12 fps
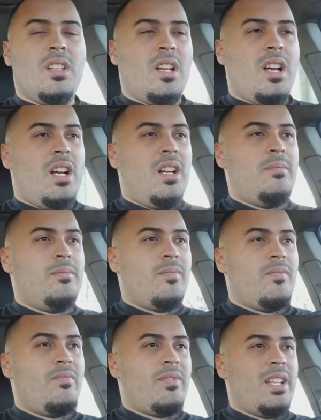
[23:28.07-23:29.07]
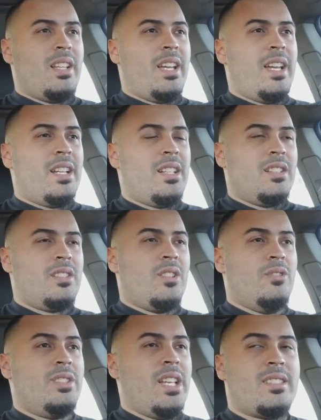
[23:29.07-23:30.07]
And like
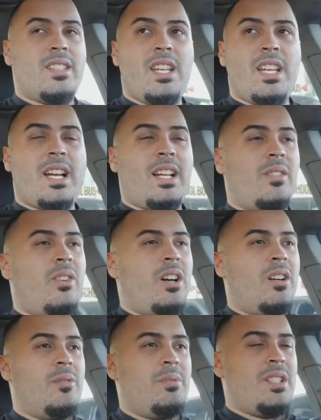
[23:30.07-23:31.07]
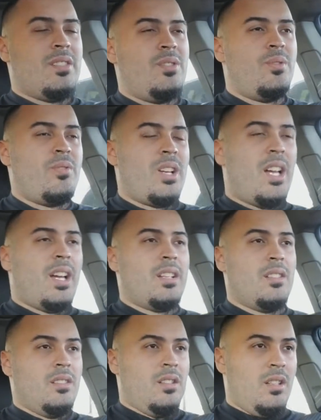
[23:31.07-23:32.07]
those dice can hit kind of hard because you've got
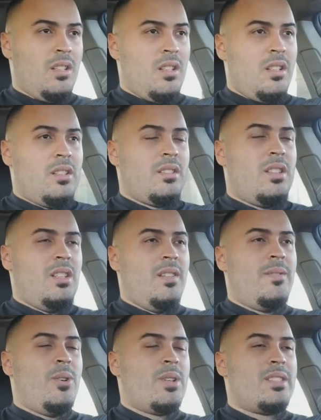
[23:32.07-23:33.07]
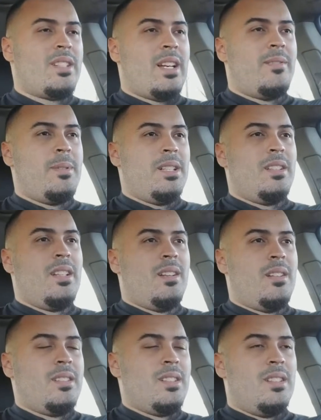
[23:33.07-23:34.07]
the focus side ability
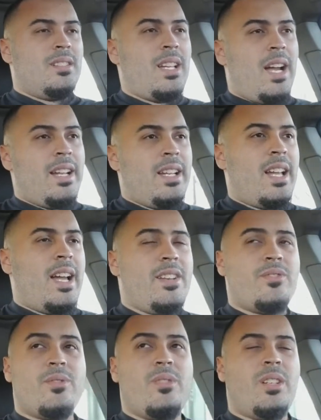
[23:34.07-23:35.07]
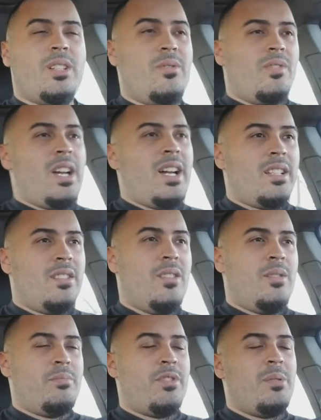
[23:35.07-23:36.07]
on the ID9 droid, you've got, you
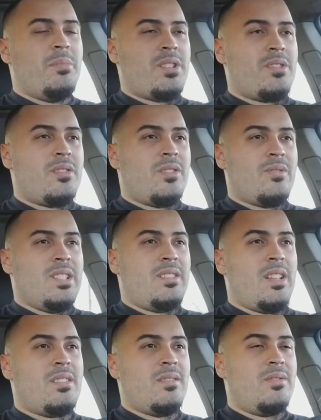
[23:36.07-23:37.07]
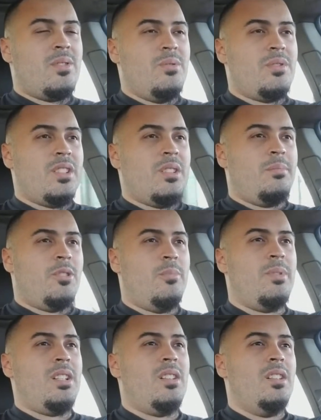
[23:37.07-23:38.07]
know, pretty much 3 sets of 2s on the Boba,